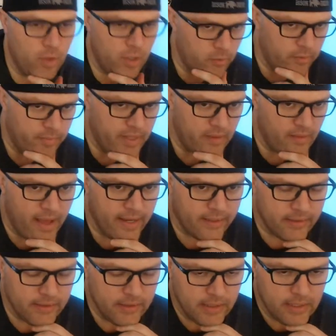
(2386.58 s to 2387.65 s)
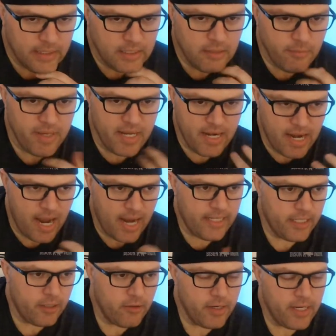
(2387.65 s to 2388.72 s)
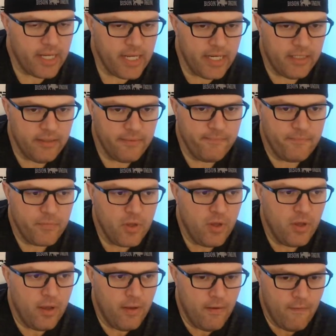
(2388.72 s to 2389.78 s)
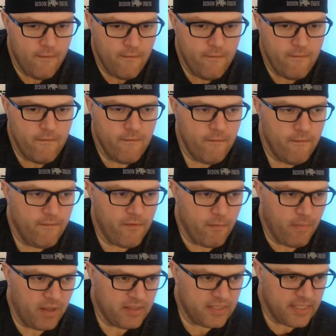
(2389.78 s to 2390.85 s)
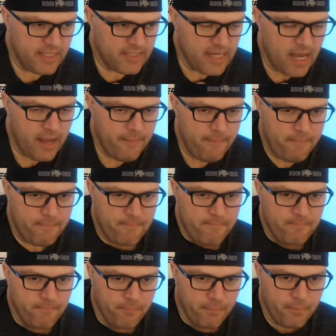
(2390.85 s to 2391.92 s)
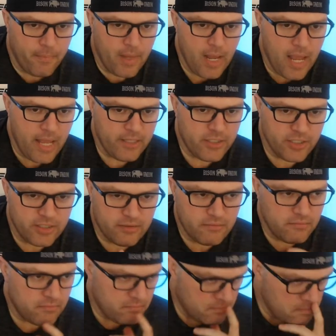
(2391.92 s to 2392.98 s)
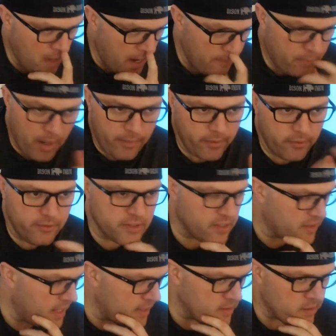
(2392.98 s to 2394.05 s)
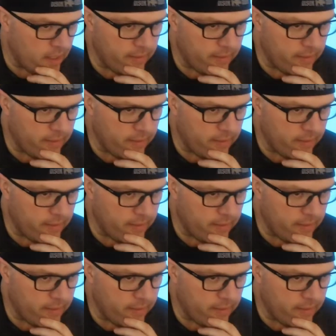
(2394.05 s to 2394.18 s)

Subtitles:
what it would be like to be in 90-degree heat for months at a time. And just, I'd probably lose 1,000.